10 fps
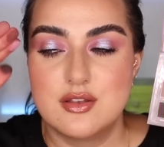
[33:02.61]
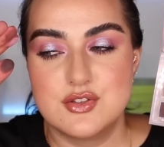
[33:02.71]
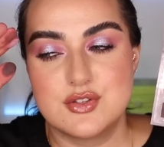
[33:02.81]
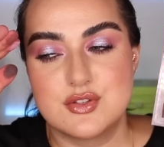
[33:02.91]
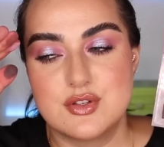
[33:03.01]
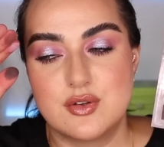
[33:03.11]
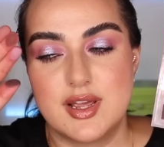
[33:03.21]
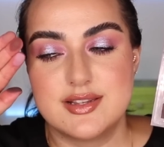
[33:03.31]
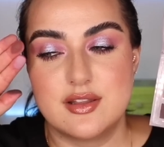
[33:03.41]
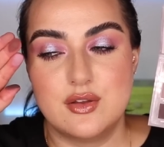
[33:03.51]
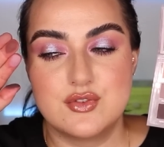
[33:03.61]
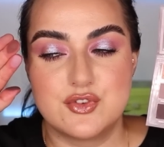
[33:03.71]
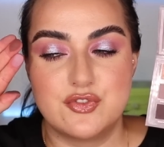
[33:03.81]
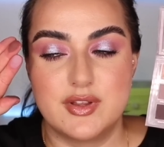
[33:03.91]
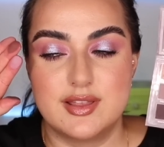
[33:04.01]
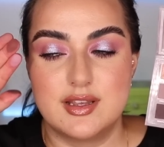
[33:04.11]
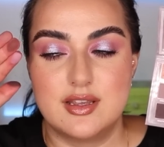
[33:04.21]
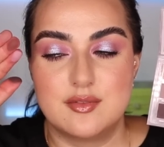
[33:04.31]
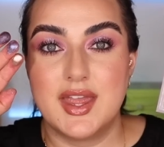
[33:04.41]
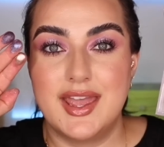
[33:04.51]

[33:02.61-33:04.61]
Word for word: just so nice and user friendly.